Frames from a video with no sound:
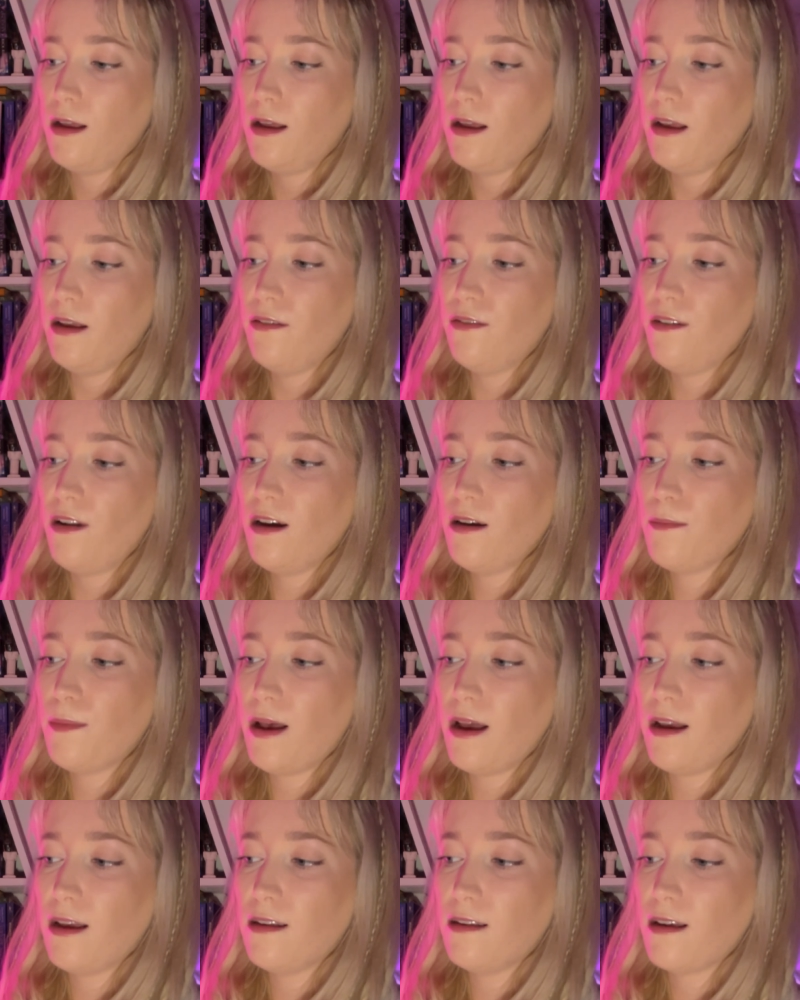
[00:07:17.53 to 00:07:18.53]
He flung
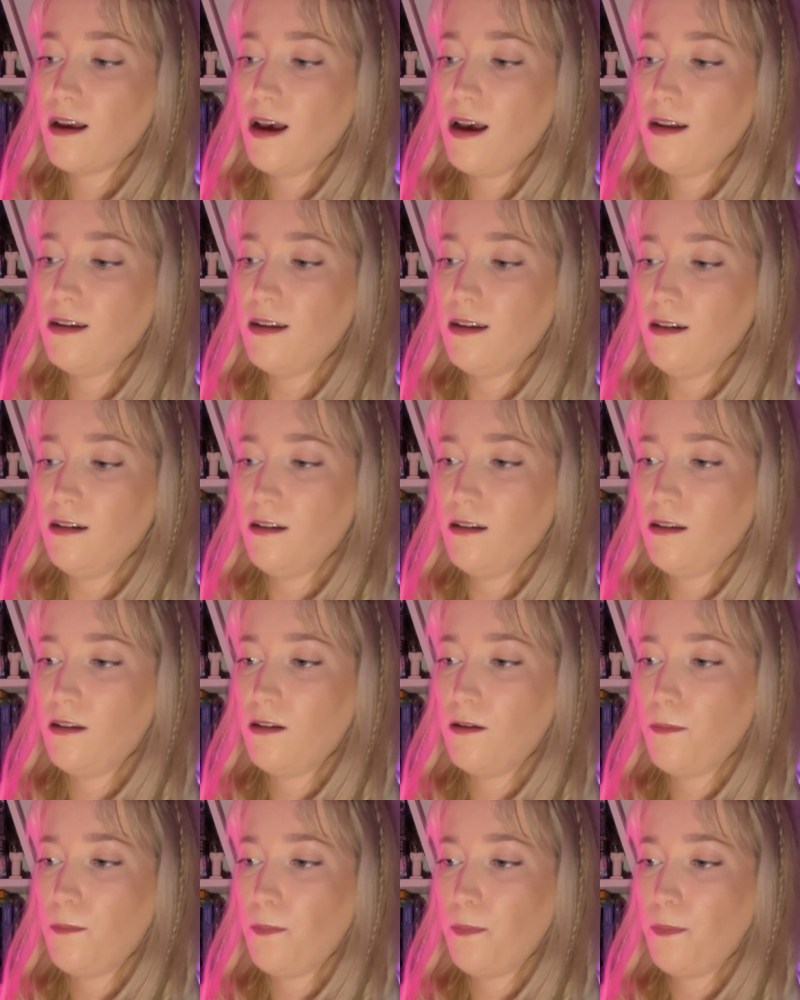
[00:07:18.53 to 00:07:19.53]
back his curtains.
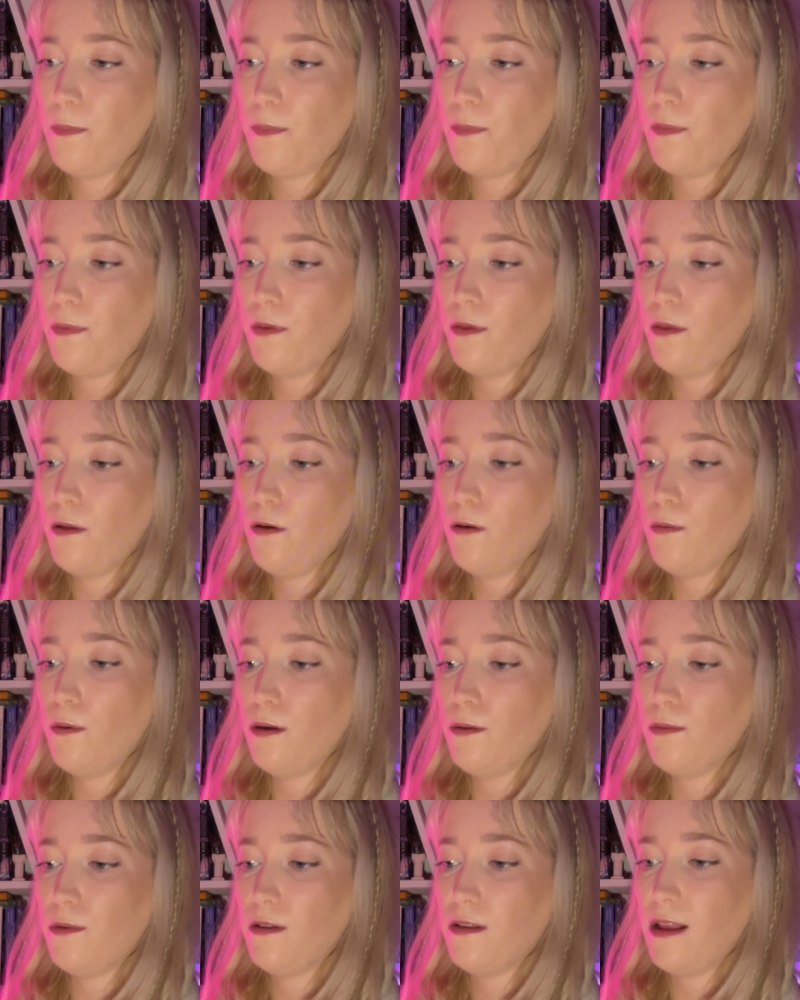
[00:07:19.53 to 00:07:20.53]
No
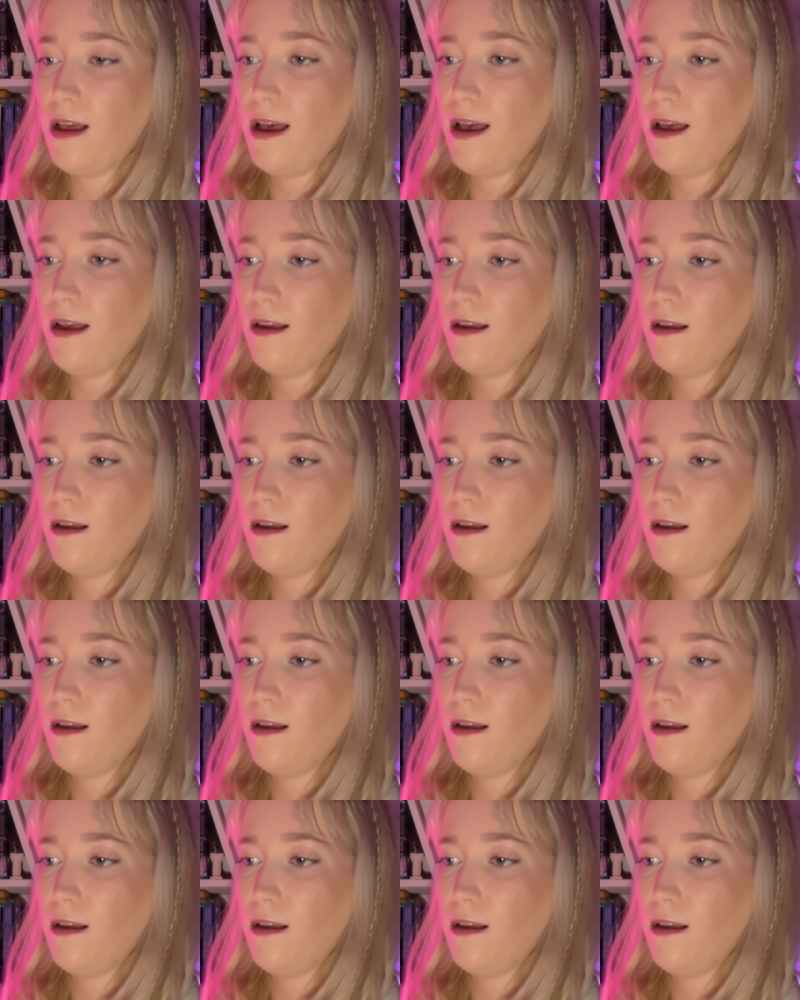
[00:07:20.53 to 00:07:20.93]
one was there.